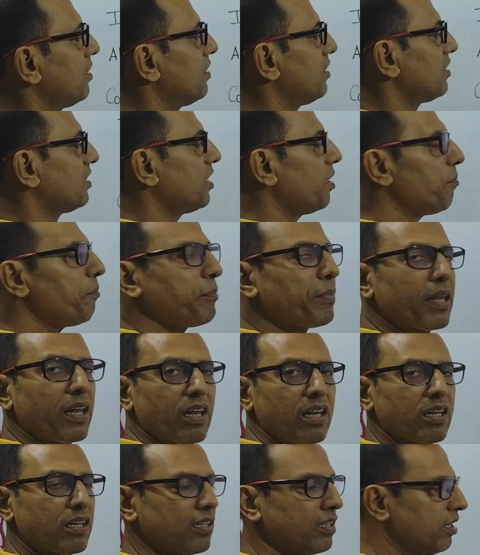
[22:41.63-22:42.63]

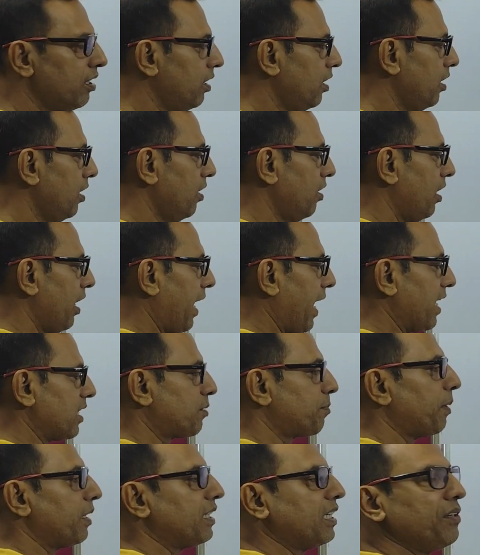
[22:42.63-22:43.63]
Simple.
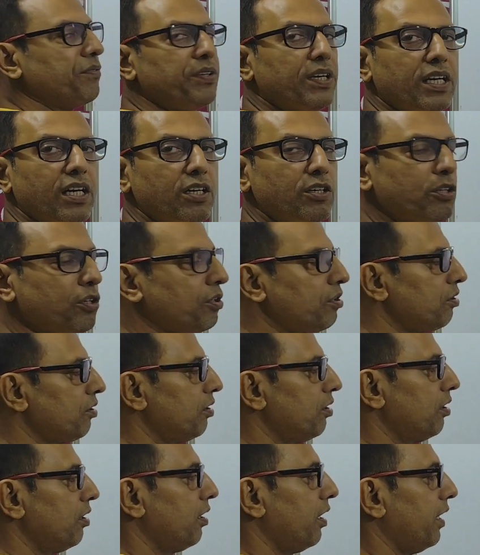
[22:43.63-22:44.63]
As per dividendo,
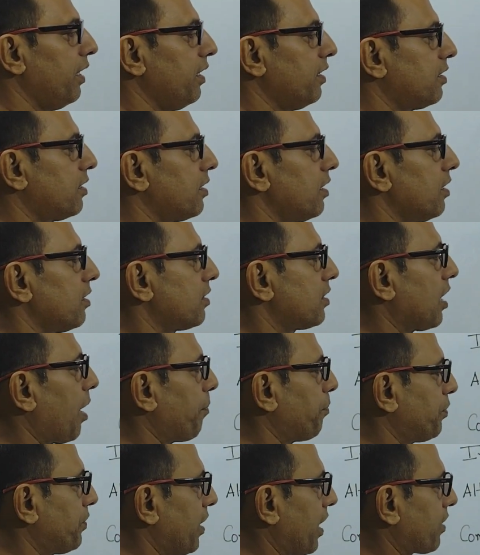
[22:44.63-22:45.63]
it is
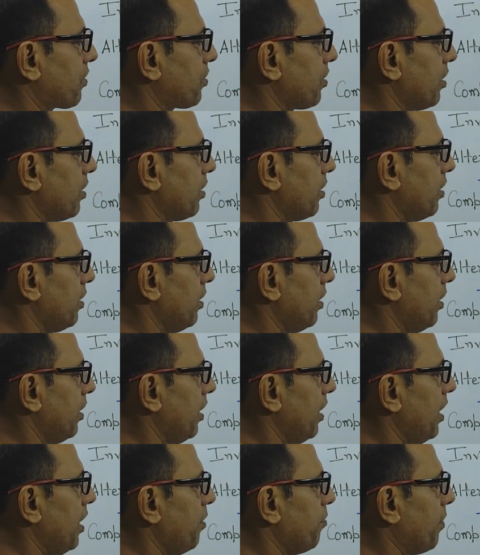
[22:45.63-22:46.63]
subtraction.
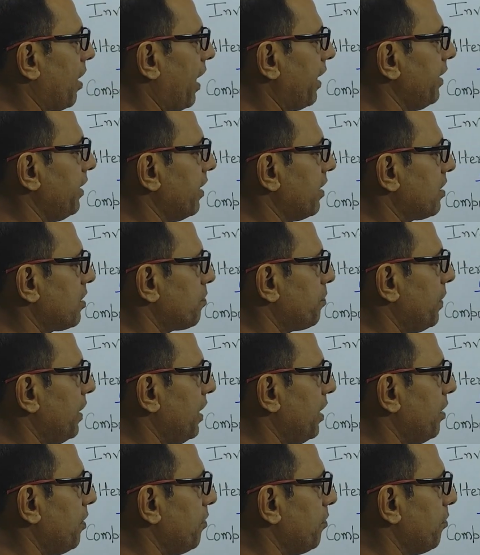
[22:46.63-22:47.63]
A minus
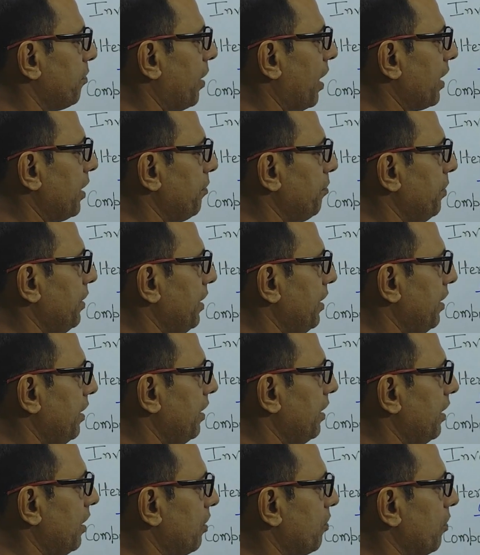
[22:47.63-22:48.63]
B by
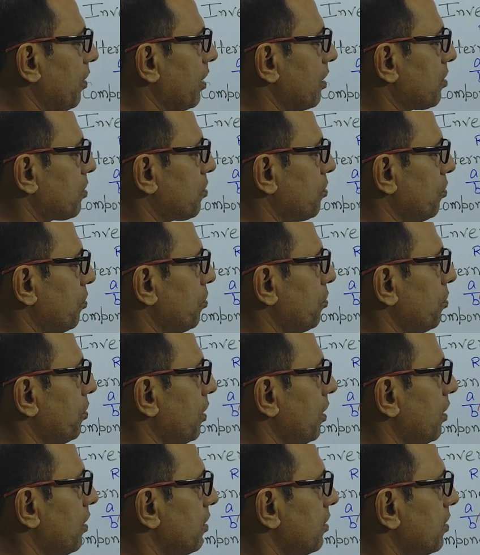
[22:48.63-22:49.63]
B equals to
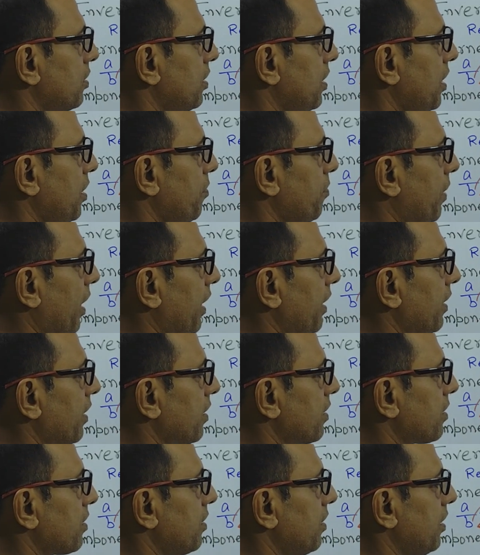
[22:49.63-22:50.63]
C
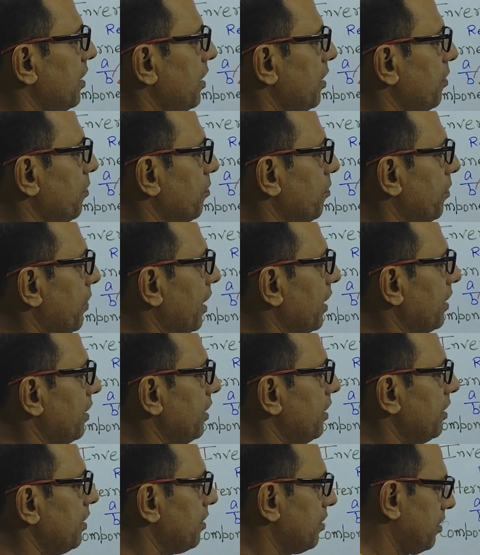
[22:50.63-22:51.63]
minus D by
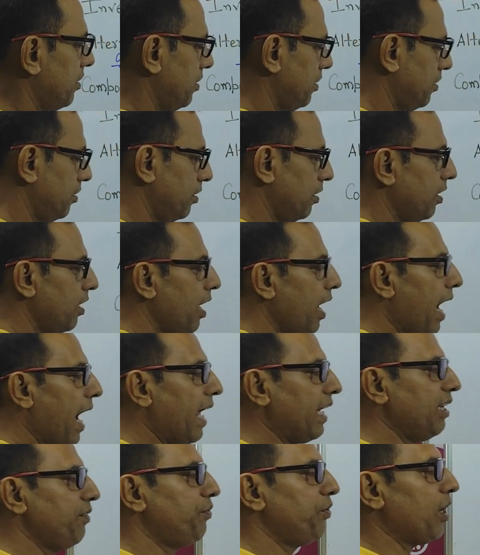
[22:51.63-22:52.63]
D.
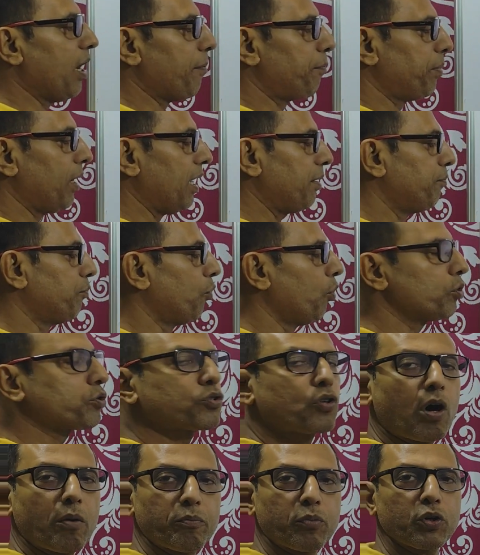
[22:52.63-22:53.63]
And if you apply both
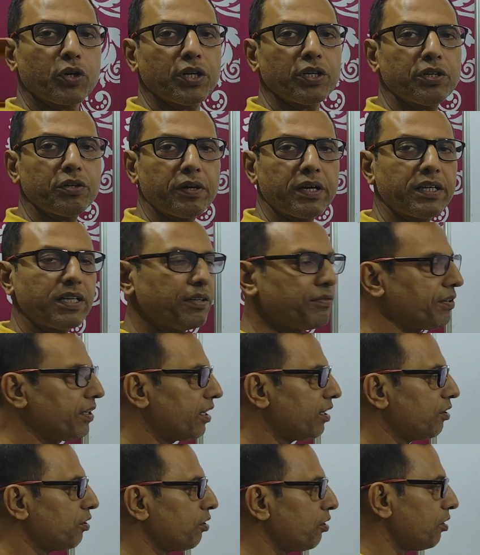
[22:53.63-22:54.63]
componendo and
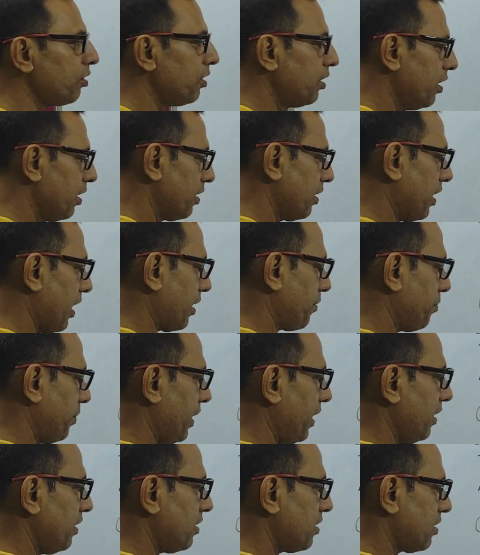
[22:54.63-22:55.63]
dividendo, that
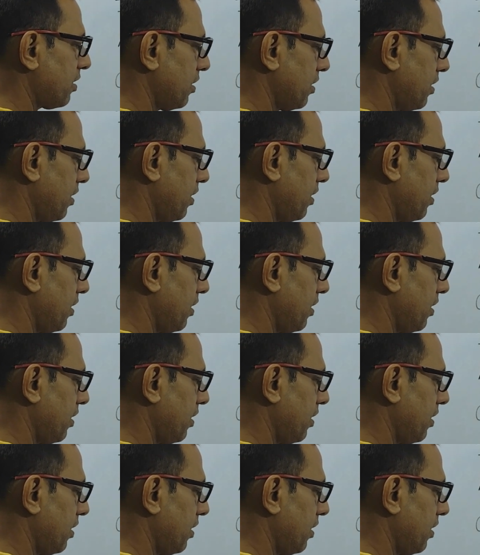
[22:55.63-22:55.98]
means